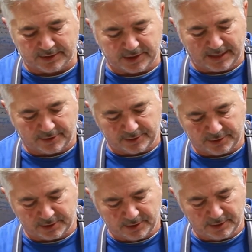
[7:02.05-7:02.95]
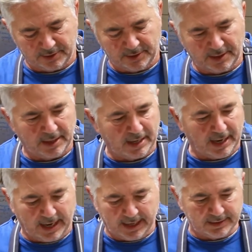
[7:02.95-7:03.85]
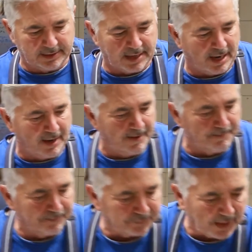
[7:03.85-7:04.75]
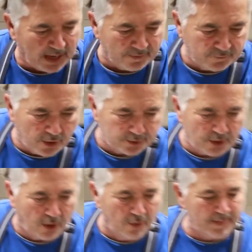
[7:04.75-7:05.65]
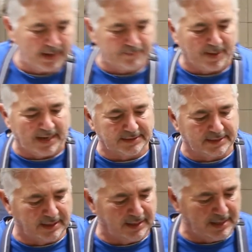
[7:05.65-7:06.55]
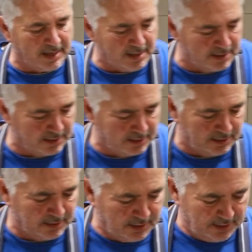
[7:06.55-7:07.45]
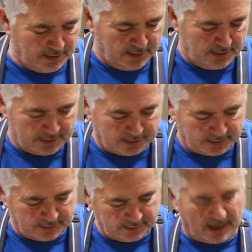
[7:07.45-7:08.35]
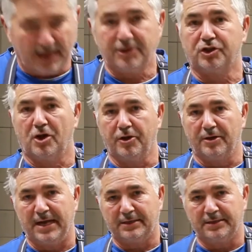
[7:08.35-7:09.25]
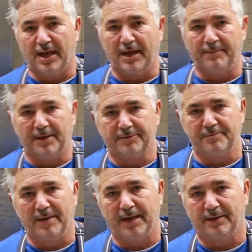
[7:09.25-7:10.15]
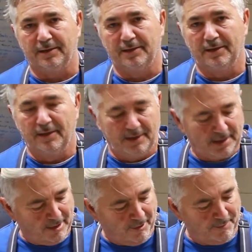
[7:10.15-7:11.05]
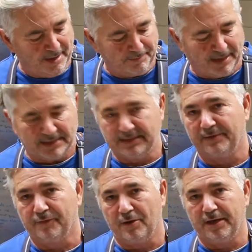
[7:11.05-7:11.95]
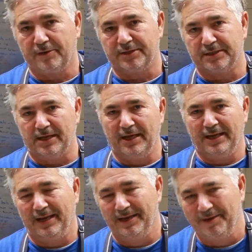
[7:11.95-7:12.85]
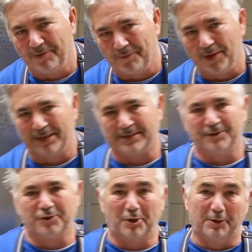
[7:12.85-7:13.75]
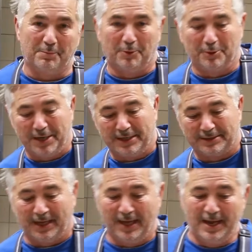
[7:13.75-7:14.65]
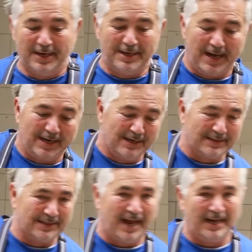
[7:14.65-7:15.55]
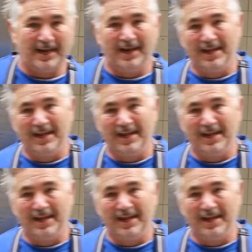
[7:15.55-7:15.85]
generous. And I've got homemade pasta here. I'll show you next time how to make homemade pasta. I've gone in reverse. I'll show you the bolognese, then the lasagna,